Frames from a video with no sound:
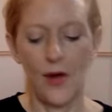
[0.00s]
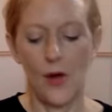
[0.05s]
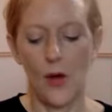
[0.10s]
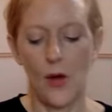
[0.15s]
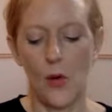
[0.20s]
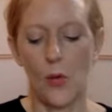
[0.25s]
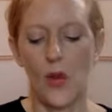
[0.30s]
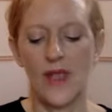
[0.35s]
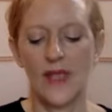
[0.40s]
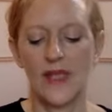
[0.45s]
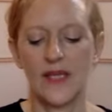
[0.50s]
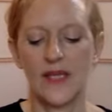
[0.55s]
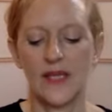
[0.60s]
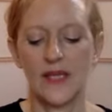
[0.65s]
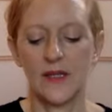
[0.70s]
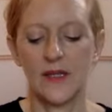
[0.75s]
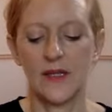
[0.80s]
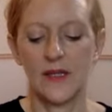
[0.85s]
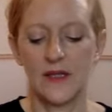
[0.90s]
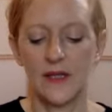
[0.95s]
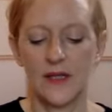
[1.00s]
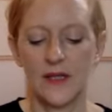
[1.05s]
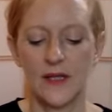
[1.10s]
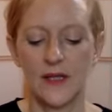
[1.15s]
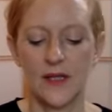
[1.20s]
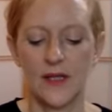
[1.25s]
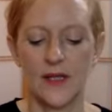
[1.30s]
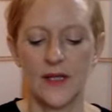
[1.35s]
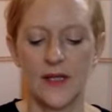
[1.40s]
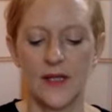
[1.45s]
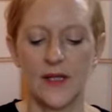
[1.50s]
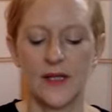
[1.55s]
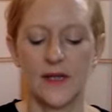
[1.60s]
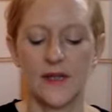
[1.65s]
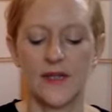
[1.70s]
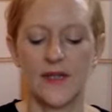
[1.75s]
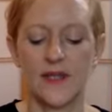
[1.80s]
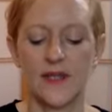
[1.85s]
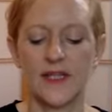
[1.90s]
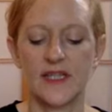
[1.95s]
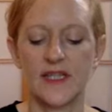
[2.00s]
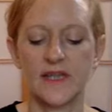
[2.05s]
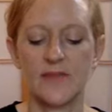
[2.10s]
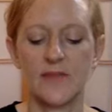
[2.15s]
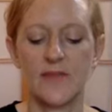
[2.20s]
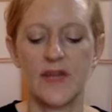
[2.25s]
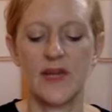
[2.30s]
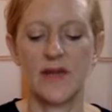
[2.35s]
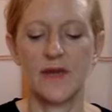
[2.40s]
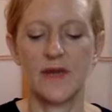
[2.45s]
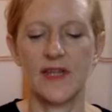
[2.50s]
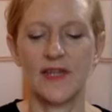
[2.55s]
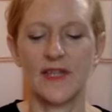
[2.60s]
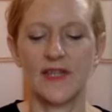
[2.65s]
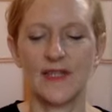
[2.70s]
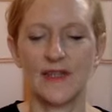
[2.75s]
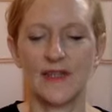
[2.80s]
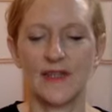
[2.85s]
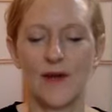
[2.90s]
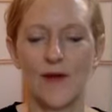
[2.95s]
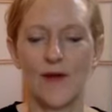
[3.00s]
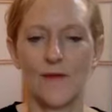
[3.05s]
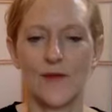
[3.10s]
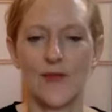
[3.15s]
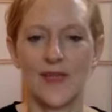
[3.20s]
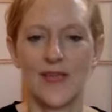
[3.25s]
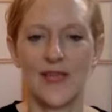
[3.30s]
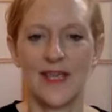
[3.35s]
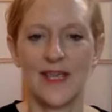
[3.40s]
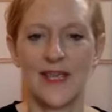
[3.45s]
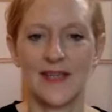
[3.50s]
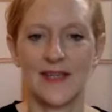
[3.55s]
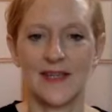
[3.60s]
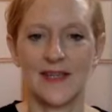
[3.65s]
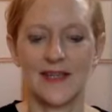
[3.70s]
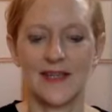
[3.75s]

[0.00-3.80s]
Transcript: Awaken the experience of heat.